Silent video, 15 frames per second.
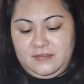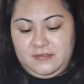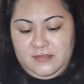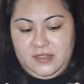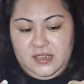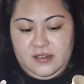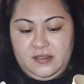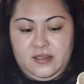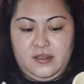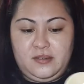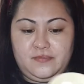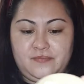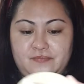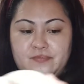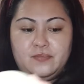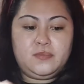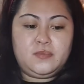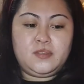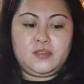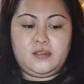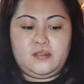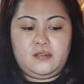And
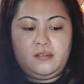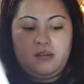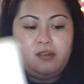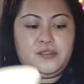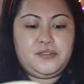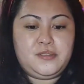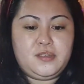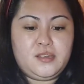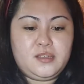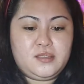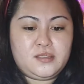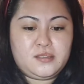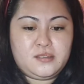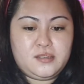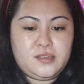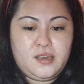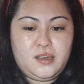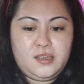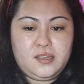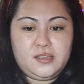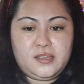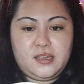I think, yeah,
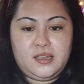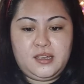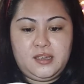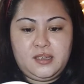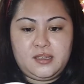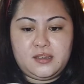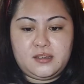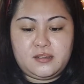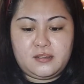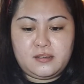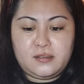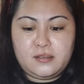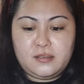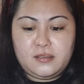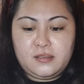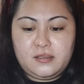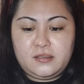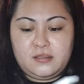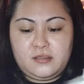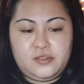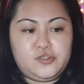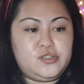it can.
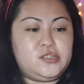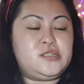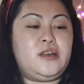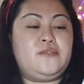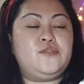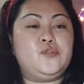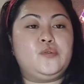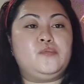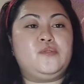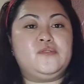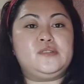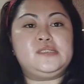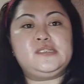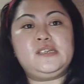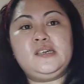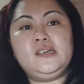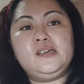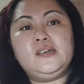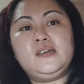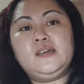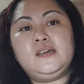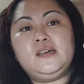You just have to remove it. See,
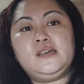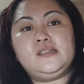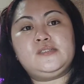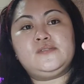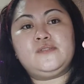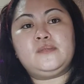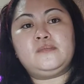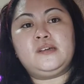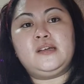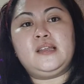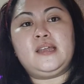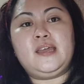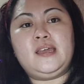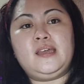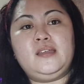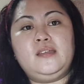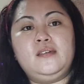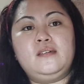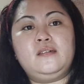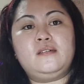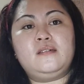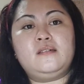it's from Glade.
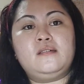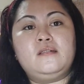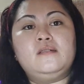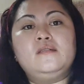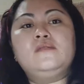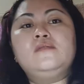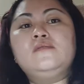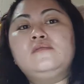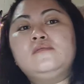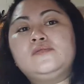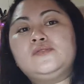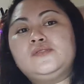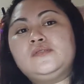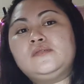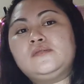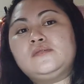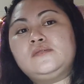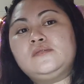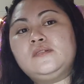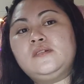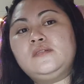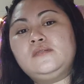Oh shucks,
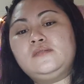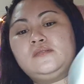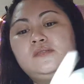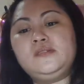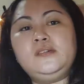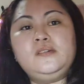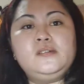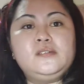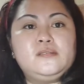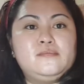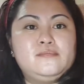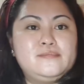you cannot see it.